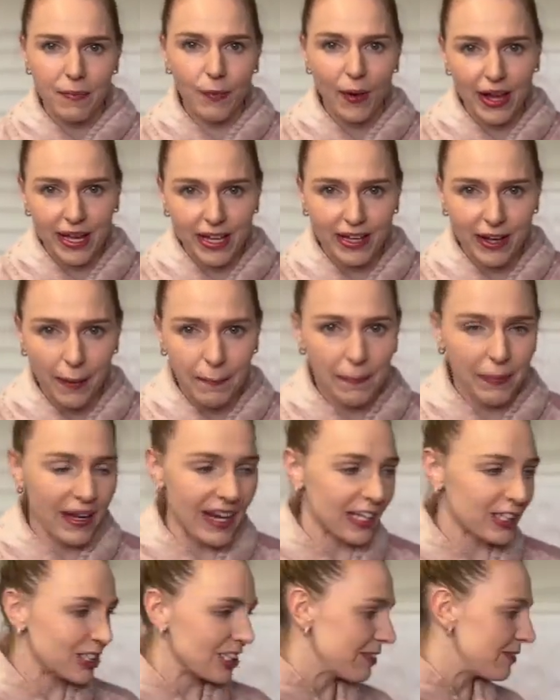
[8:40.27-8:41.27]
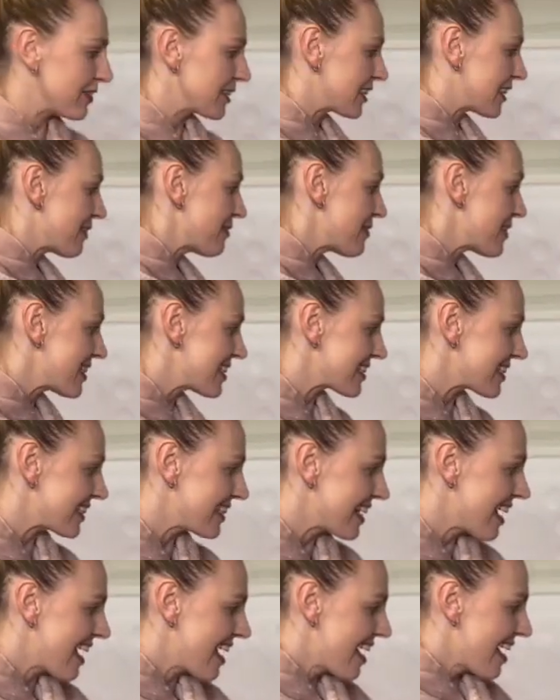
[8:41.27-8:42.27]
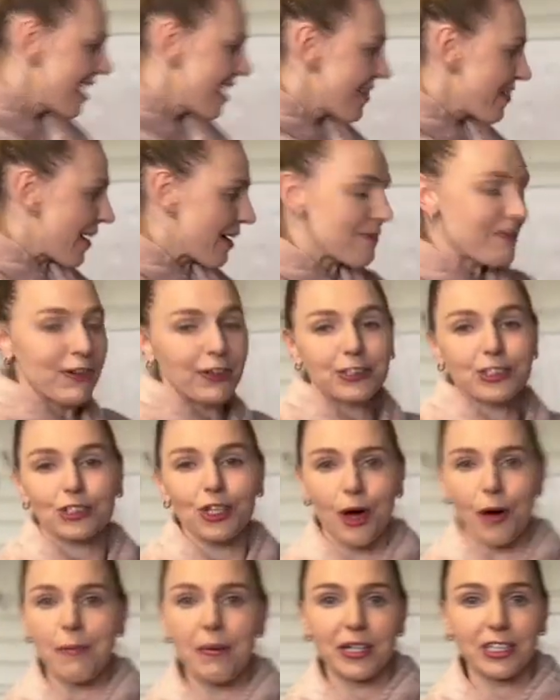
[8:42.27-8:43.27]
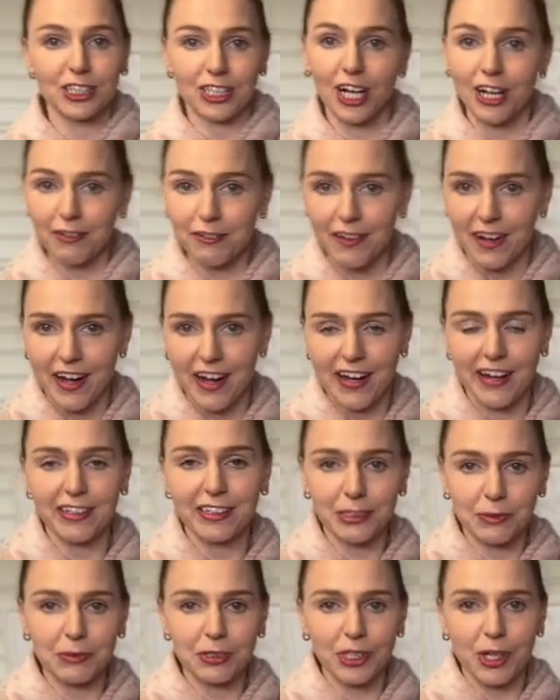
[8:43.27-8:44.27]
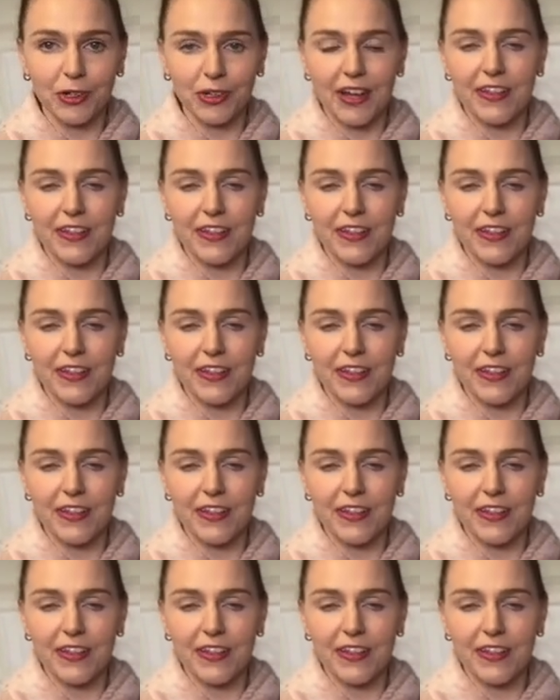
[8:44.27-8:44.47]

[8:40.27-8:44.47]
waking up, but actually for some reason that felt so much tougher and I was so much colder.